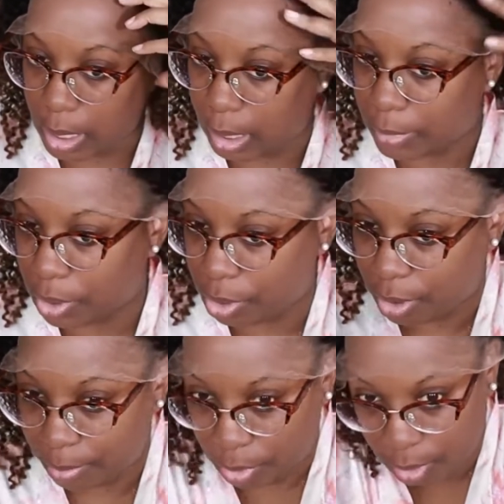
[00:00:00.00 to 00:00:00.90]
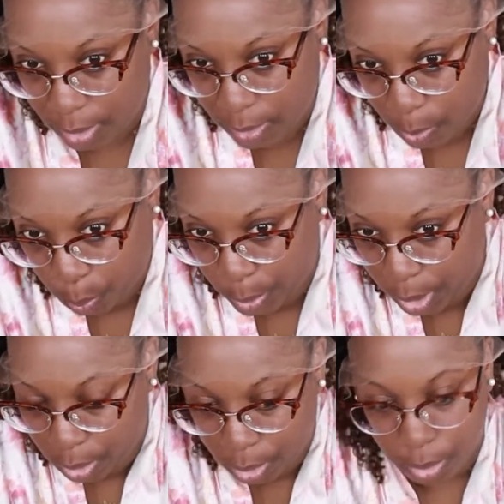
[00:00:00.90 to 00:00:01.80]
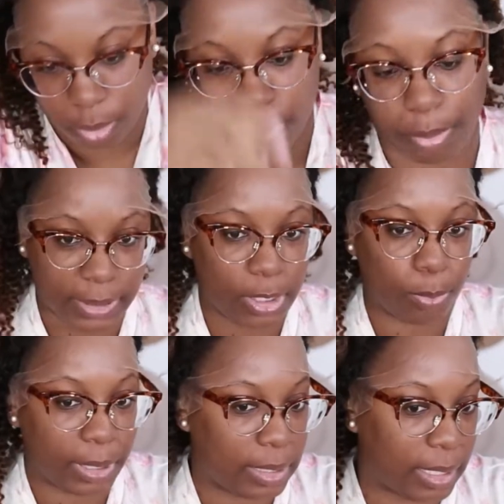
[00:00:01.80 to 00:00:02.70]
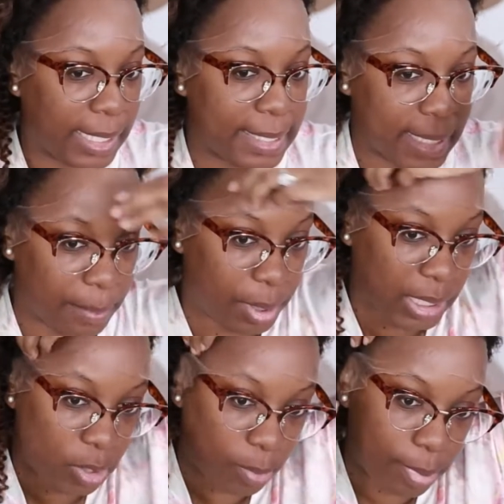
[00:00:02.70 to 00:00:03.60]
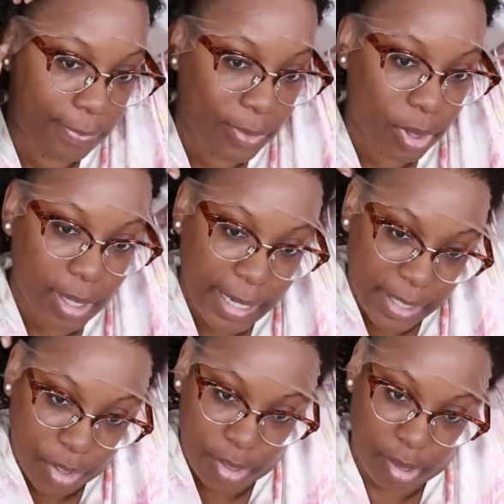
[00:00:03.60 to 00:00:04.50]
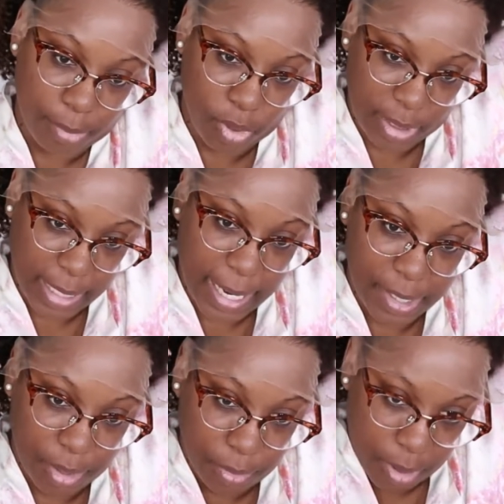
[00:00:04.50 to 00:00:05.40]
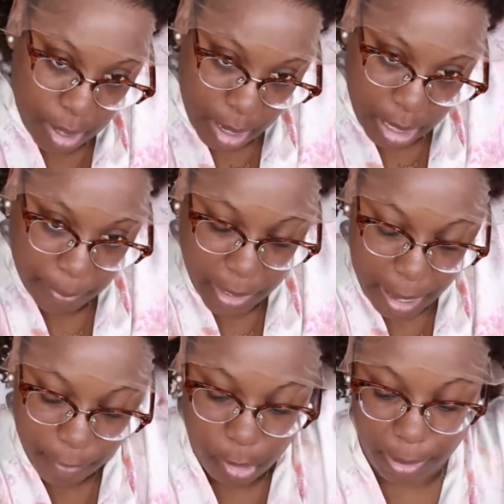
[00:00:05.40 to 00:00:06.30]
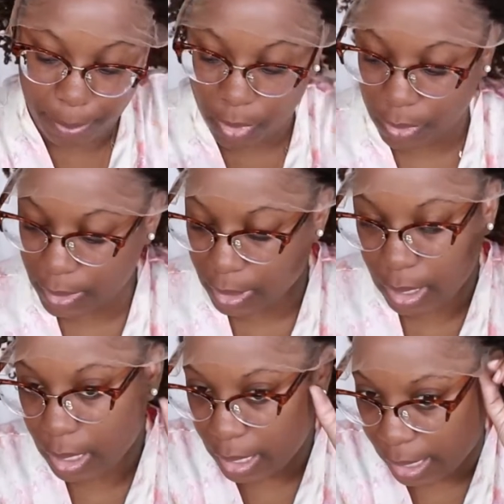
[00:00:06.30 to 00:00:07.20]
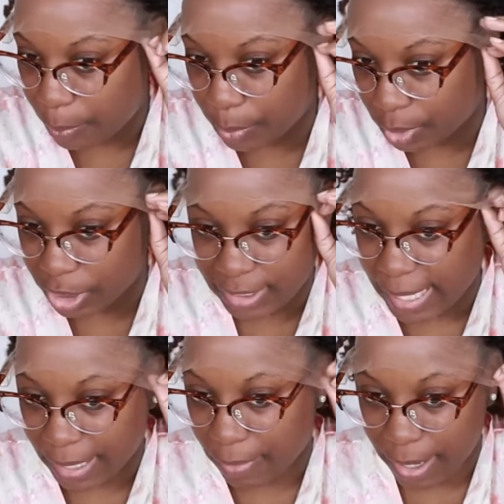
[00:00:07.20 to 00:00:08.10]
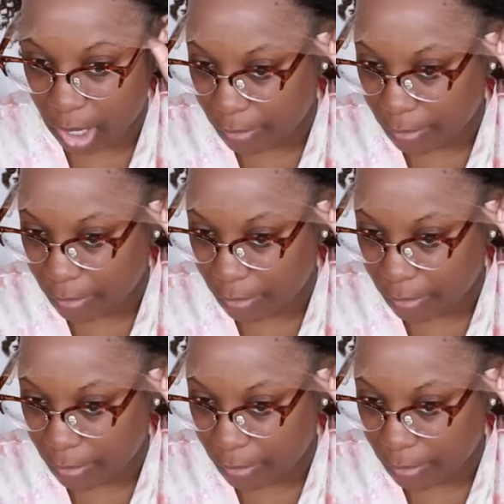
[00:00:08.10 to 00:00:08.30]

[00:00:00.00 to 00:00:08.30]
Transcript: um, you do the mousse will will still blend the lace in. Putting it on before and using the mousse that I do, um, the Nairobi mousse, it will just take it right